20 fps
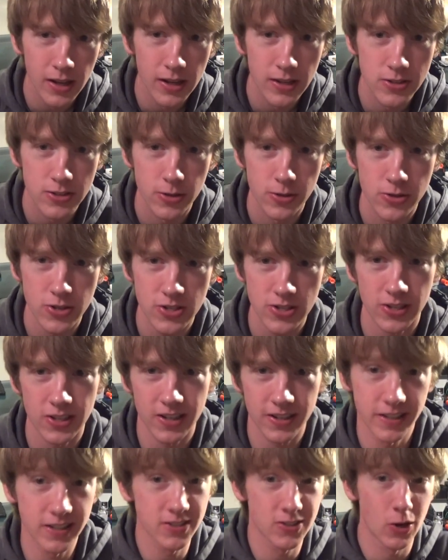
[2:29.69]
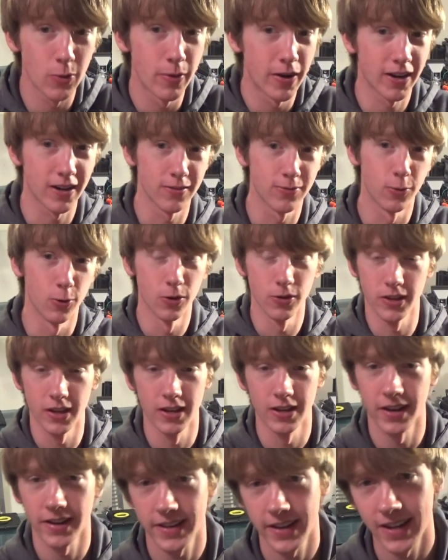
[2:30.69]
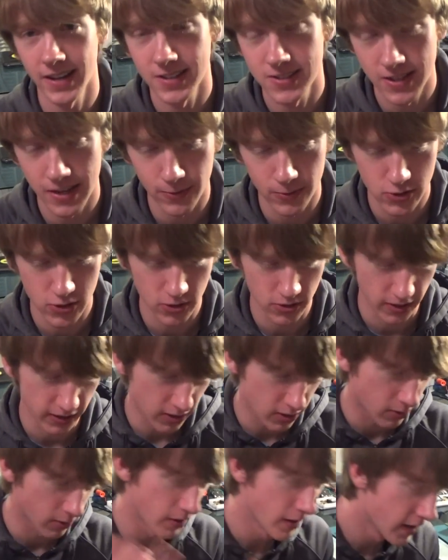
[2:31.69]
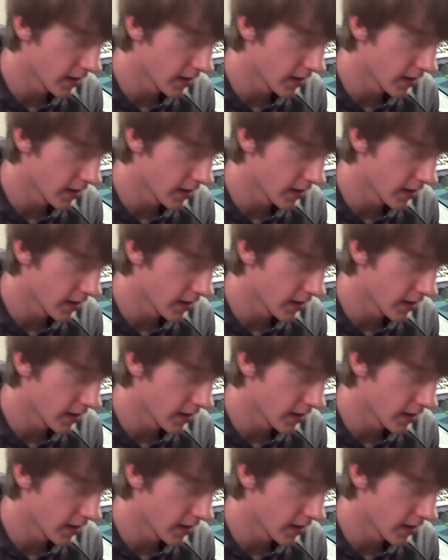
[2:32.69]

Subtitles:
So there's just a lot of things that go back and forth, and I can't say for sure like, oh,